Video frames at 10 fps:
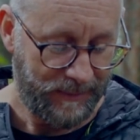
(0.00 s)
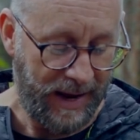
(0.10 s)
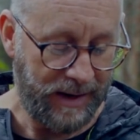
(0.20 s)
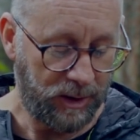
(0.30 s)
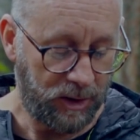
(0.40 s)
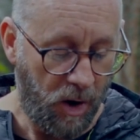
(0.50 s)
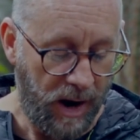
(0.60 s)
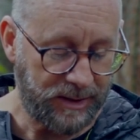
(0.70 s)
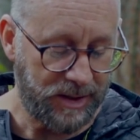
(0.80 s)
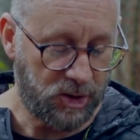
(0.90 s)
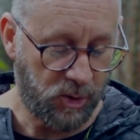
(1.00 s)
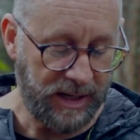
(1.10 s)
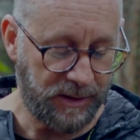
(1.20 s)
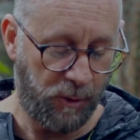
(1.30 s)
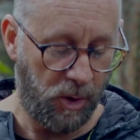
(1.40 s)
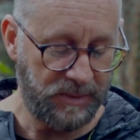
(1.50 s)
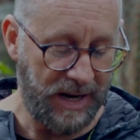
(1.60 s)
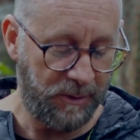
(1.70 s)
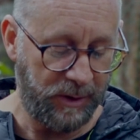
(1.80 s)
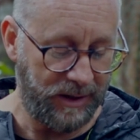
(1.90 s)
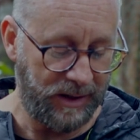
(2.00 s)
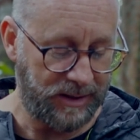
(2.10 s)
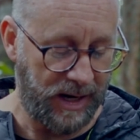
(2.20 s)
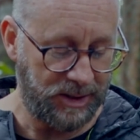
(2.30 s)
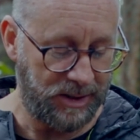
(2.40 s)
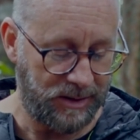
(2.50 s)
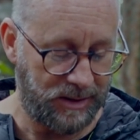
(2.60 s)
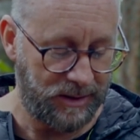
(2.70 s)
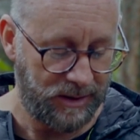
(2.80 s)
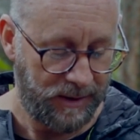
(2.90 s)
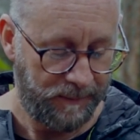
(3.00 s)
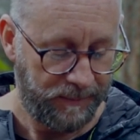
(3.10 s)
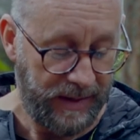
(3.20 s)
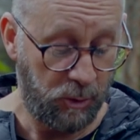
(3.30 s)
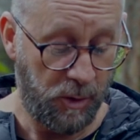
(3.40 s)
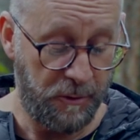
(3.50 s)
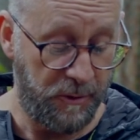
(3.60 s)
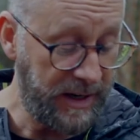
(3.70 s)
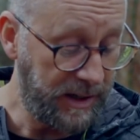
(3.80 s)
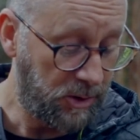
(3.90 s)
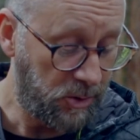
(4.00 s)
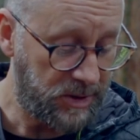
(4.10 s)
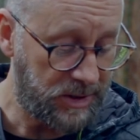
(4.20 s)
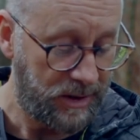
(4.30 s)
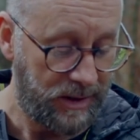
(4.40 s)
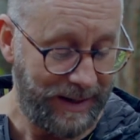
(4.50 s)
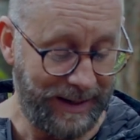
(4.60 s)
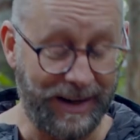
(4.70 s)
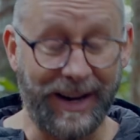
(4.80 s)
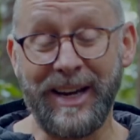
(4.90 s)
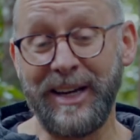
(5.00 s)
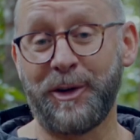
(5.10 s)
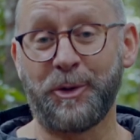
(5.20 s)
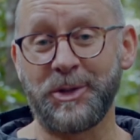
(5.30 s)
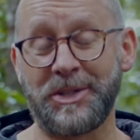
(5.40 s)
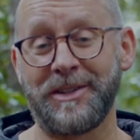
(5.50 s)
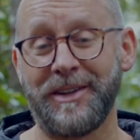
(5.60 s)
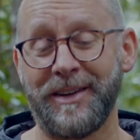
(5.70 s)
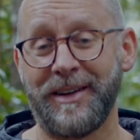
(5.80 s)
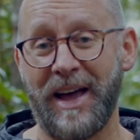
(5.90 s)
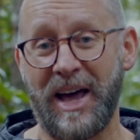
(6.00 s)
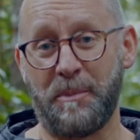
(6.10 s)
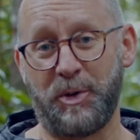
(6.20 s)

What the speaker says: And light transforms everything it touches. It reveals, it heals, and it